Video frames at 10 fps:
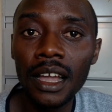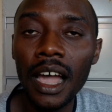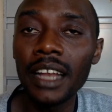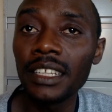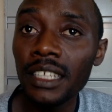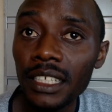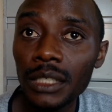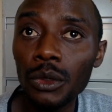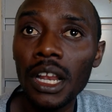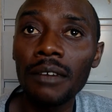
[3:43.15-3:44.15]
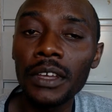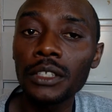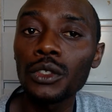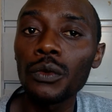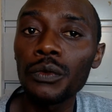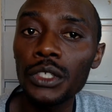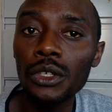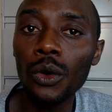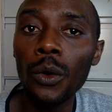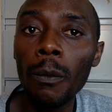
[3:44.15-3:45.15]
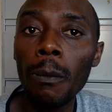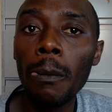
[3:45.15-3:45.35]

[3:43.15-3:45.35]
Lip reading: and heat will affect your physical